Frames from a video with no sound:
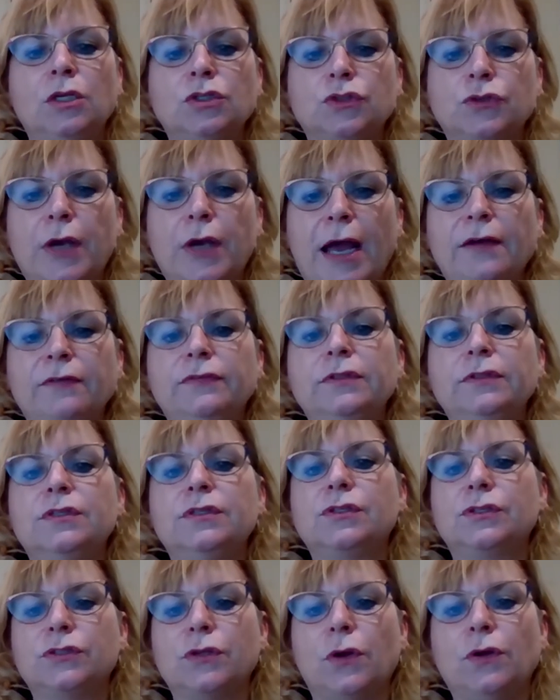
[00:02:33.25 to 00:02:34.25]
traveled
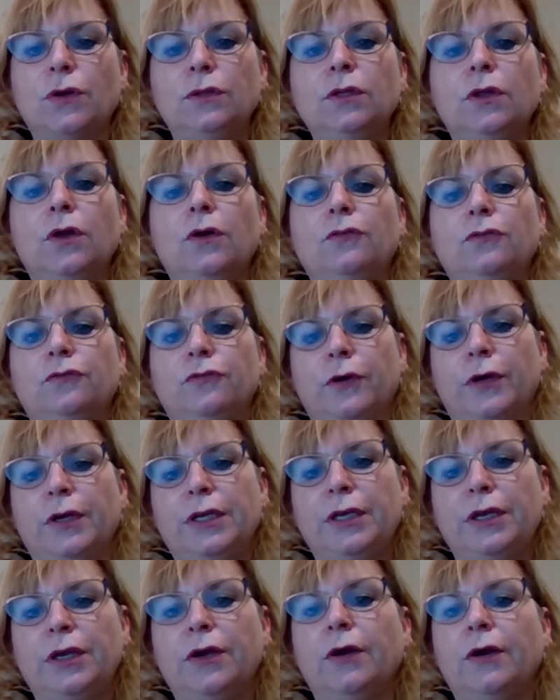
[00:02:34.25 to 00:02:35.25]
solo for a
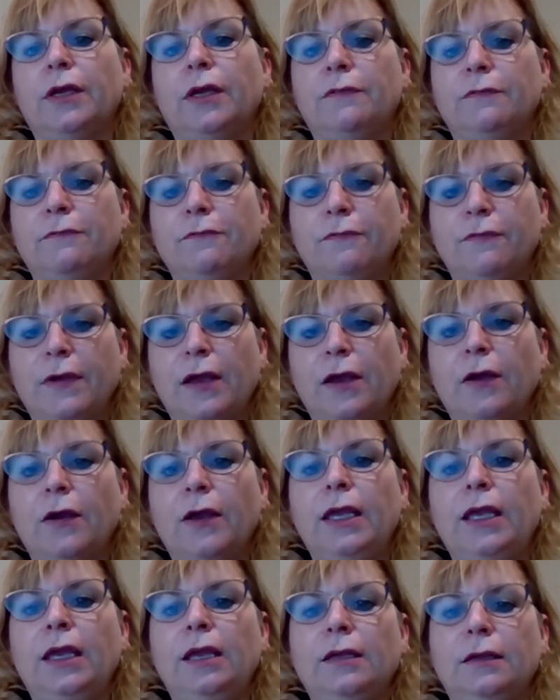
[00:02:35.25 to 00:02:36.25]
year in
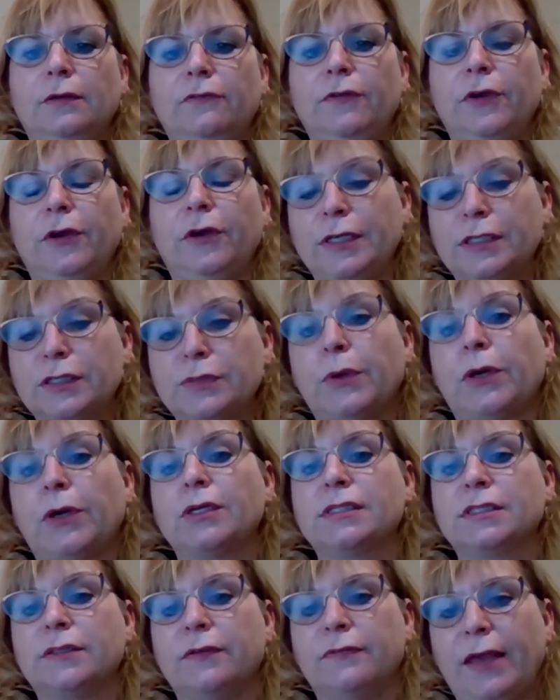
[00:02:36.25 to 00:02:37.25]
various
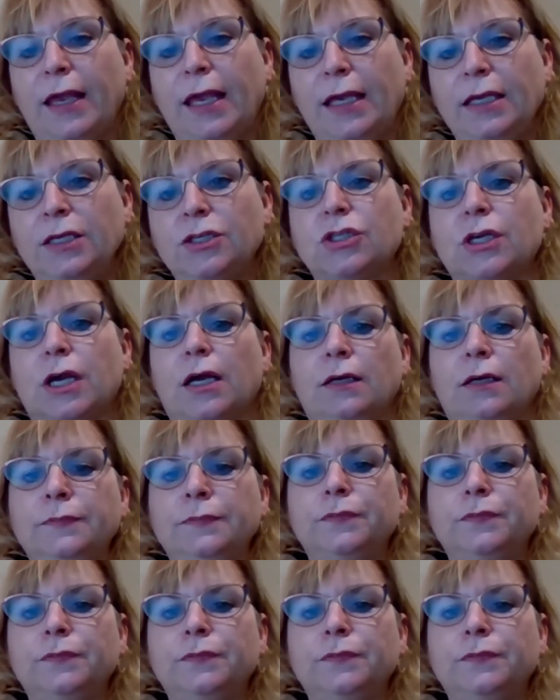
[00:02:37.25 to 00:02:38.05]
parts of Asia